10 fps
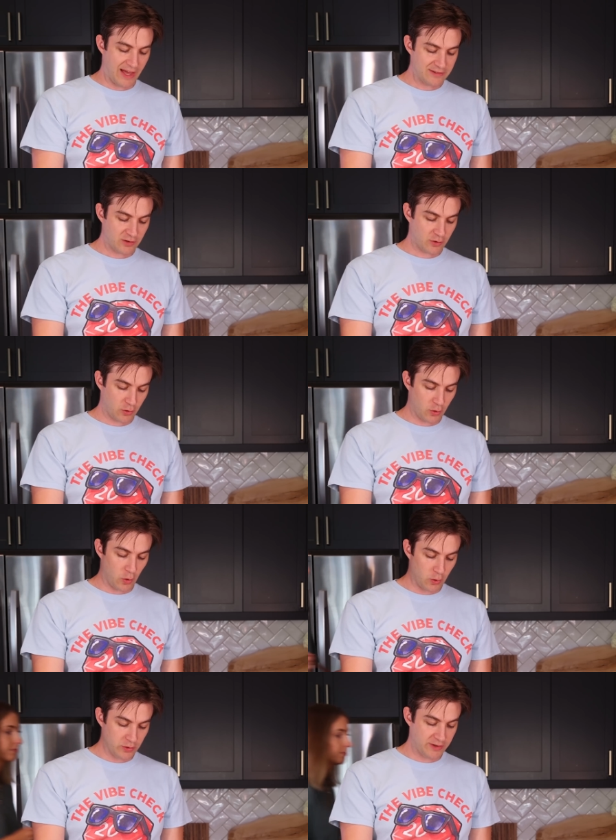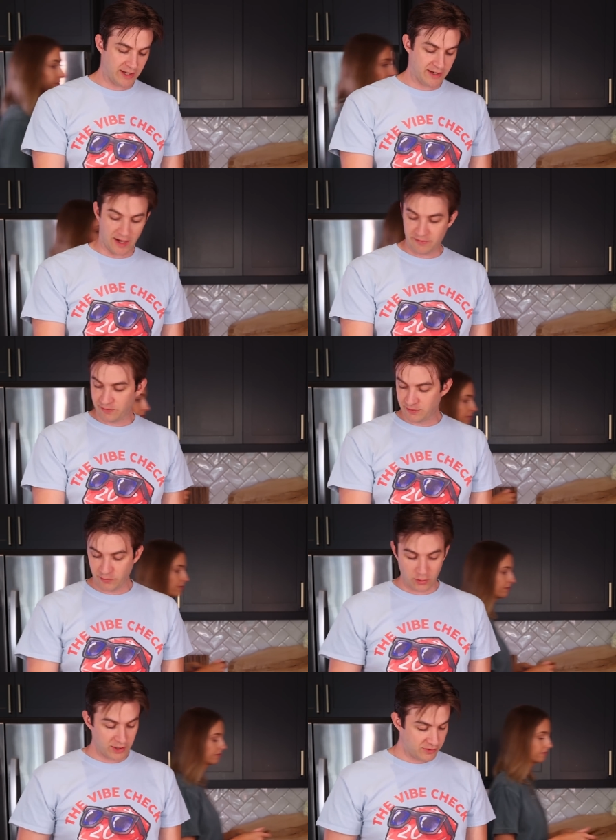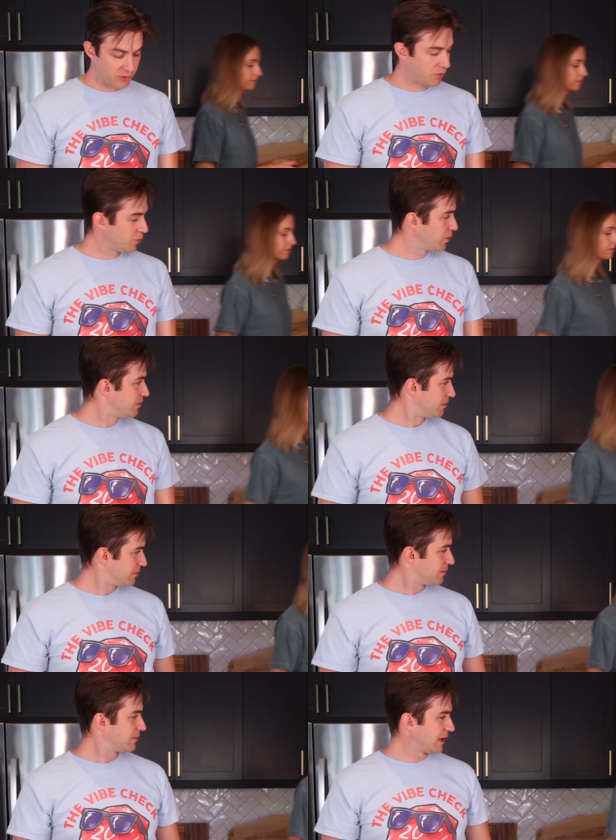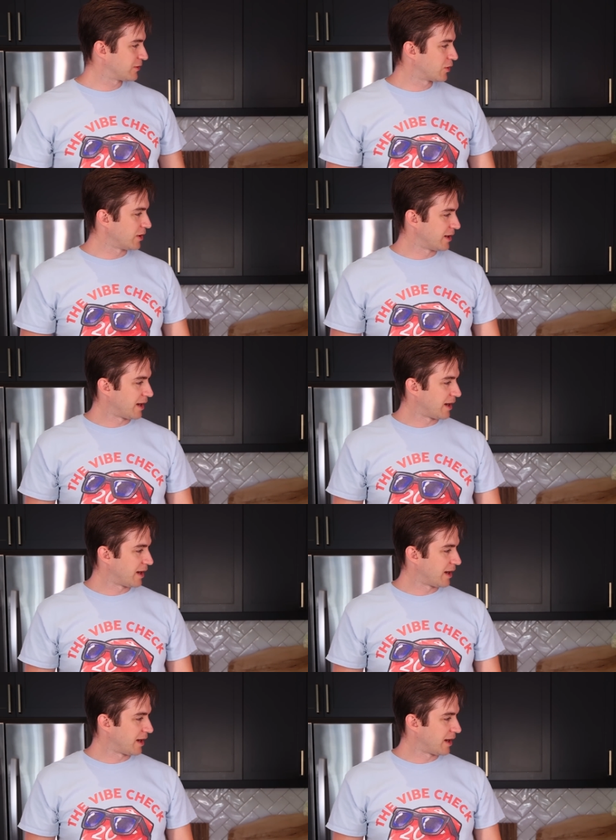That's cold enough. 42 is good